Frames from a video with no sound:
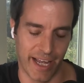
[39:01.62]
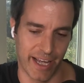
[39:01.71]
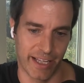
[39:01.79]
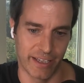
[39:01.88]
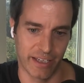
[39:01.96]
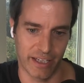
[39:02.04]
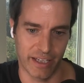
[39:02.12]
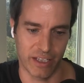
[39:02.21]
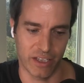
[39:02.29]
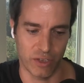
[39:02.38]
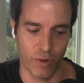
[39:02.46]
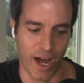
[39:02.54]
And
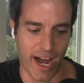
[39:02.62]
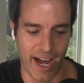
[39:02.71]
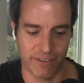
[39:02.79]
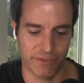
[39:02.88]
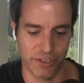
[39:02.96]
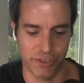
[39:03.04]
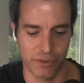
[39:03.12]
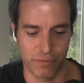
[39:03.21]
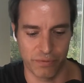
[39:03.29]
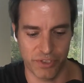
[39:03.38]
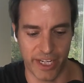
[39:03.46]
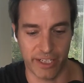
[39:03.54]
you have
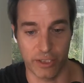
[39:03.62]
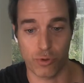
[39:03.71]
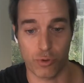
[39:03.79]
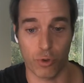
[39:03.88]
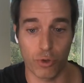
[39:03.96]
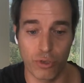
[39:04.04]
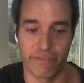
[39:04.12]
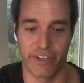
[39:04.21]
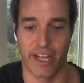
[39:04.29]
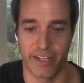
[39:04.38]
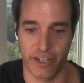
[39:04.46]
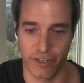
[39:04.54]
to take control
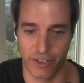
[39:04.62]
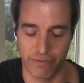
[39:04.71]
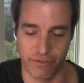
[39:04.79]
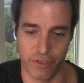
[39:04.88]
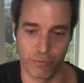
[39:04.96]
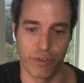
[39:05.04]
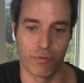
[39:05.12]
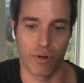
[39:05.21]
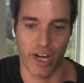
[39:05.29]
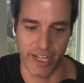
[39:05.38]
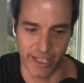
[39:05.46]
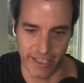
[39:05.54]
of that narrative to
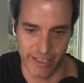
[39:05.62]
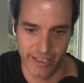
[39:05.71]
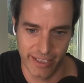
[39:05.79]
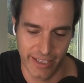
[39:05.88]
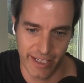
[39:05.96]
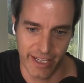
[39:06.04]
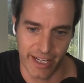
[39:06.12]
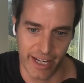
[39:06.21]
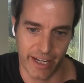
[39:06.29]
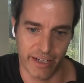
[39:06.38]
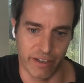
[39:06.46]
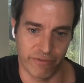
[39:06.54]
rewrite it.
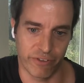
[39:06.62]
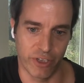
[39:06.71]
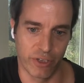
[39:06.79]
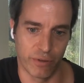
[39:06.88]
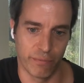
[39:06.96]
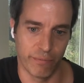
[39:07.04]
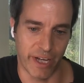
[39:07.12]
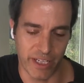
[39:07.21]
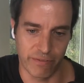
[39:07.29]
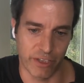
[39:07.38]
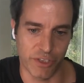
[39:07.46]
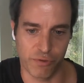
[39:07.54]
And I feel
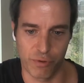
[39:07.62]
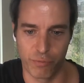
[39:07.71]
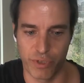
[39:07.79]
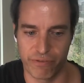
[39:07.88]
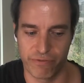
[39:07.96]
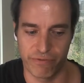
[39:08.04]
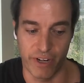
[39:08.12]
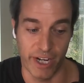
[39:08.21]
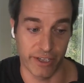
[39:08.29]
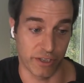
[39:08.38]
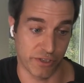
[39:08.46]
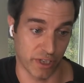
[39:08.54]
many of us when we
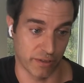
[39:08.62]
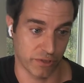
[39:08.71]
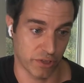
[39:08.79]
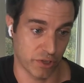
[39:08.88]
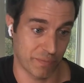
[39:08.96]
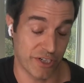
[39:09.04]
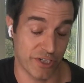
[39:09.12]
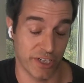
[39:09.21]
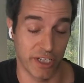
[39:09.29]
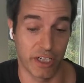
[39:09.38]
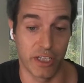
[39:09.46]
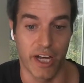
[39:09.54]
find ourselves
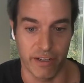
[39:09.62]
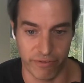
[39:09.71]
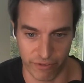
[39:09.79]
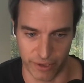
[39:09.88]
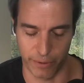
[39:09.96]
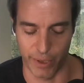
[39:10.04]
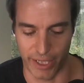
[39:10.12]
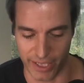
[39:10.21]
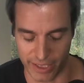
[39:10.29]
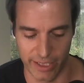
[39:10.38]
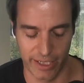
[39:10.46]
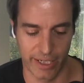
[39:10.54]
especially in a life
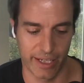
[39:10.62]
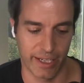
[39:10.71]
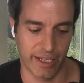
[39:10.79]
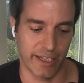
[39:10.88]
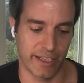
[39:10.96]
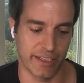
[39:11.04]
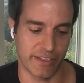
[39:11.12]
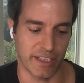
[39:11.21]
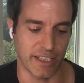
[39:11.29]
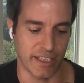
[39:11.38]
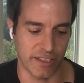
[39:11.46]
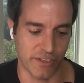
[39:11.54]
quake, it
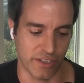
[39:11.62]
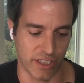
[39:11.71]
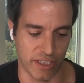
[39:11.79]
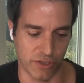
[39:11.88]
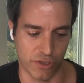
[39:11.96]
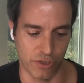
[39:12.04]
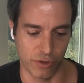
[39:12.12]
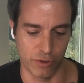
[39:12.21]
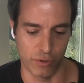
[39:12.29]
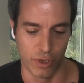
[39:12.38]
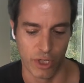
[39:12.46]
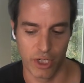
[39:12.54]
is easy
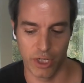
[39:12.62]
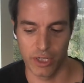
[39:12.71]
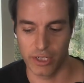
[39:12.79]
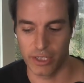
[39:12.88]
to